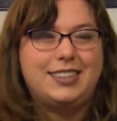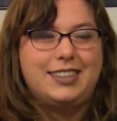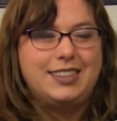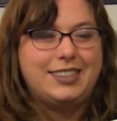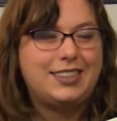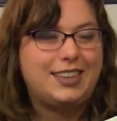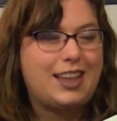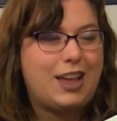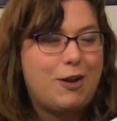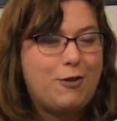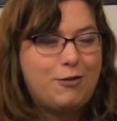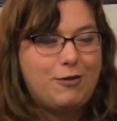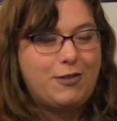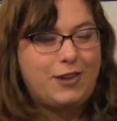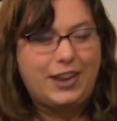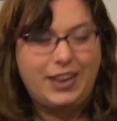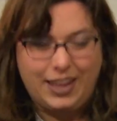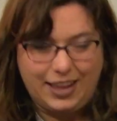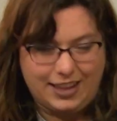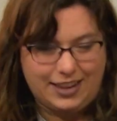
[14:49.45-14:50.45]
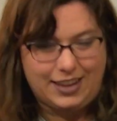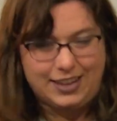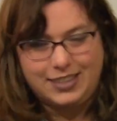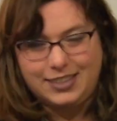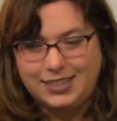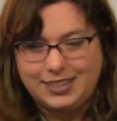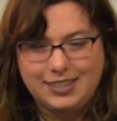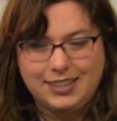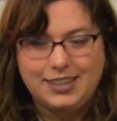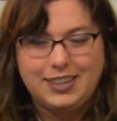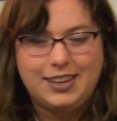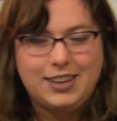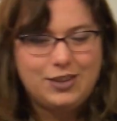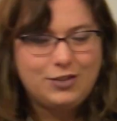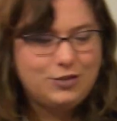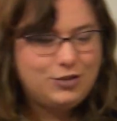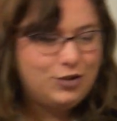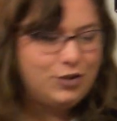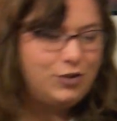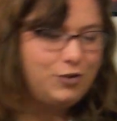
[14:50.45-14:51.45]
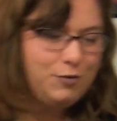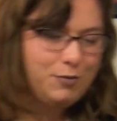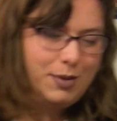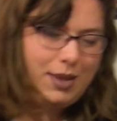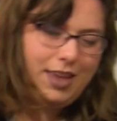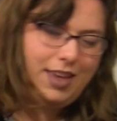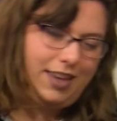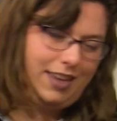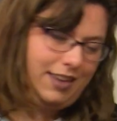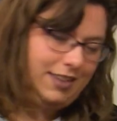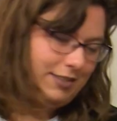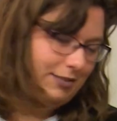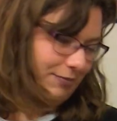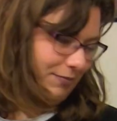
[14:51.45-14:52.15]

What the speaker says: is and how funny it is to me.